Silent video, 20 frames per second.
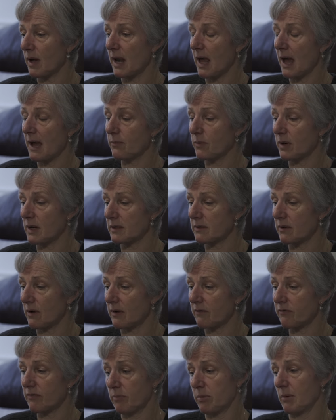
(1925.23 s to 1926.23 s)
and I worked on
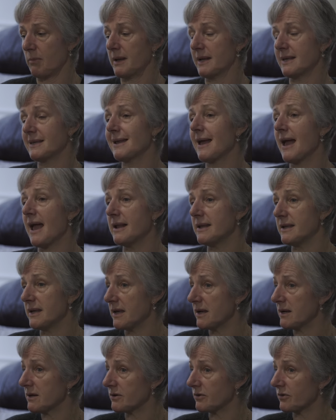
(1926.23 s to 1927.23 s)
it for probably 10
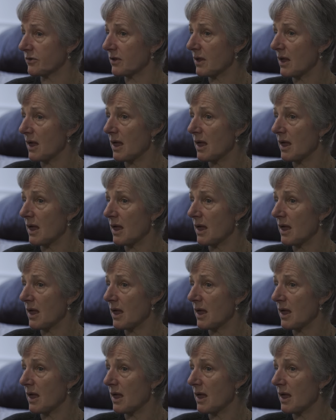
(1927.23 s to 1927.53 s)
years.